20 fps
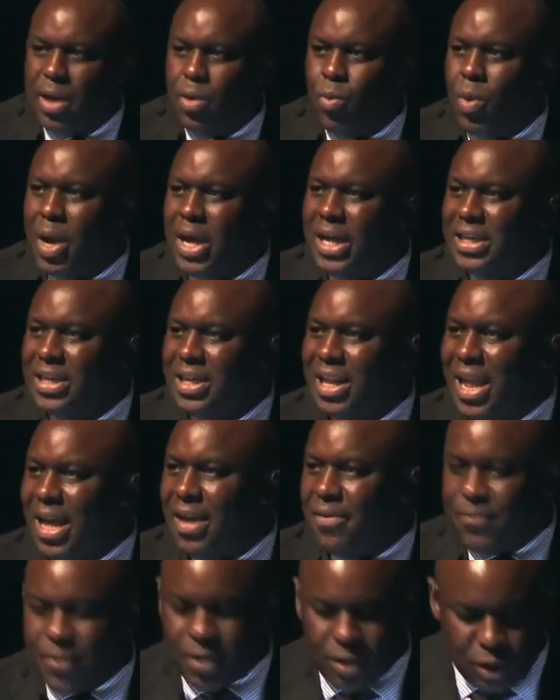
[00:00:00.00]
and why his
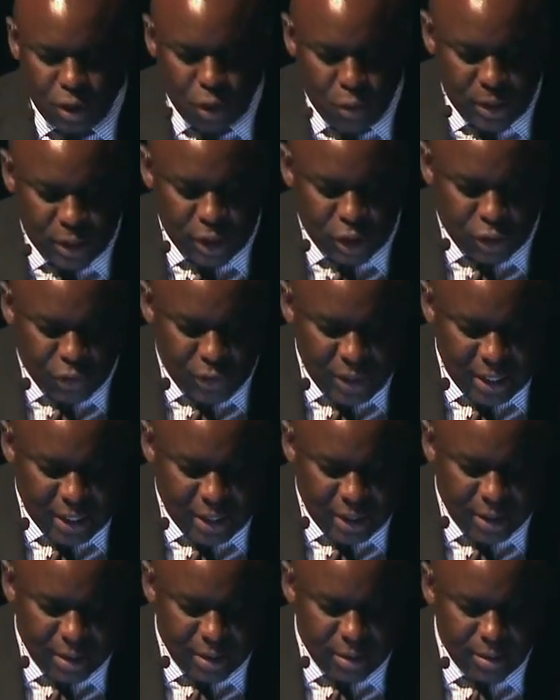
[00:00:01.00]
life is so
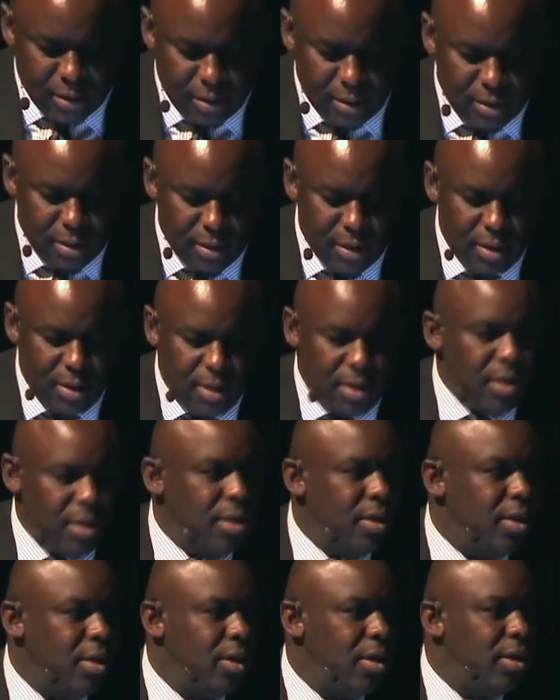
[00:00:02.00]
intriguing,
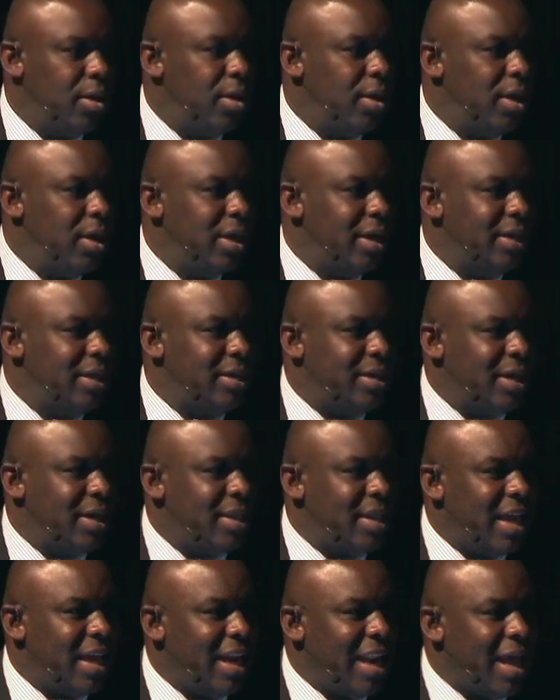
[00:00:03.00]
is that
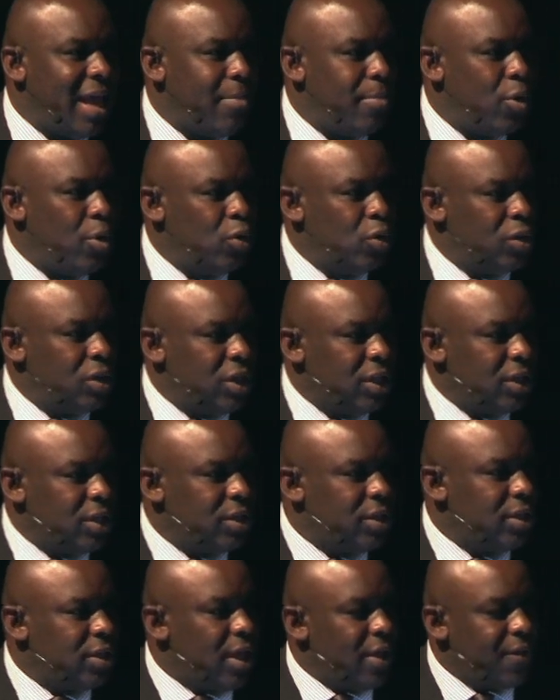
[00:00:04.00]
they, like
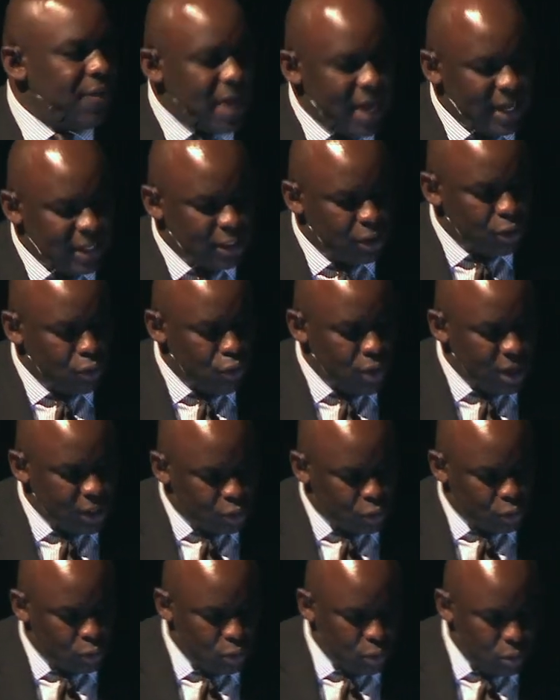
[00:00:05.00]
Moses, have had to
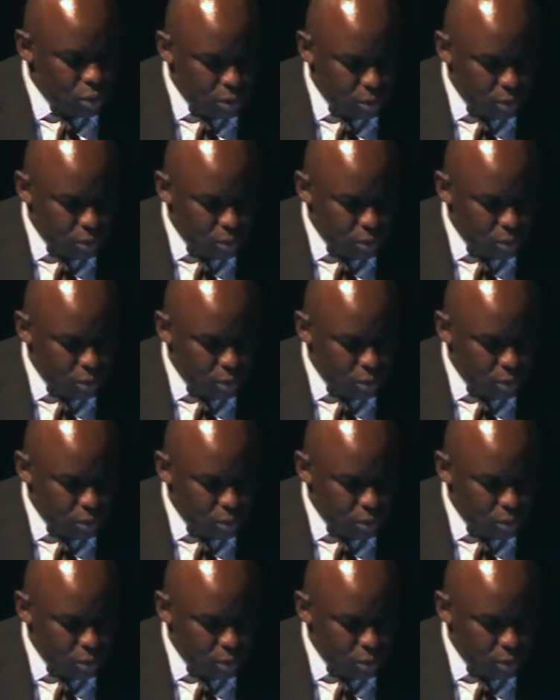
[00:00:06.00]
wrestle